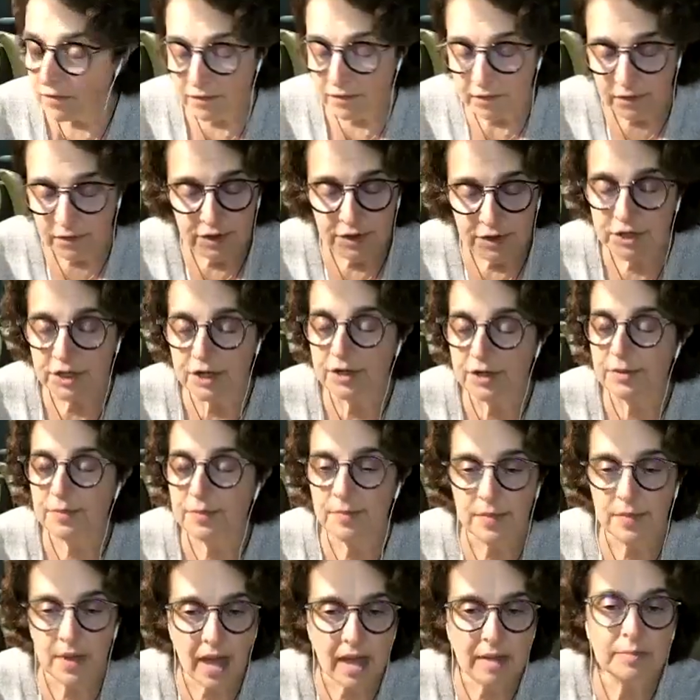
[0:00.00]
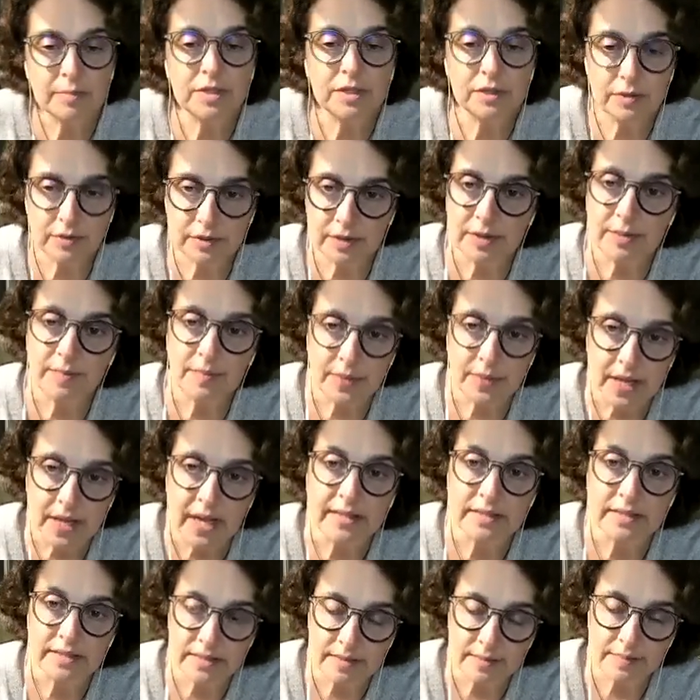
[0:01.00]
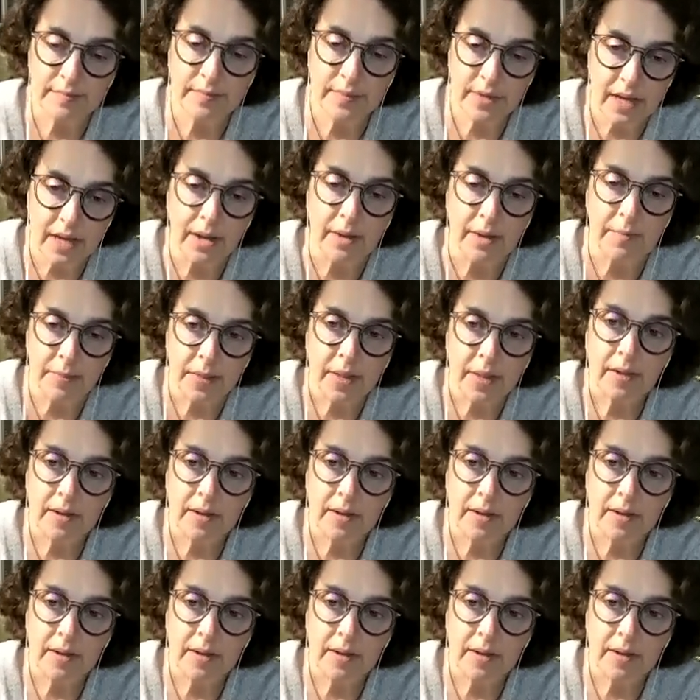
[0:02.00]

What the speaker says: Oh, for sure. Absolutely. Yes. Yeah.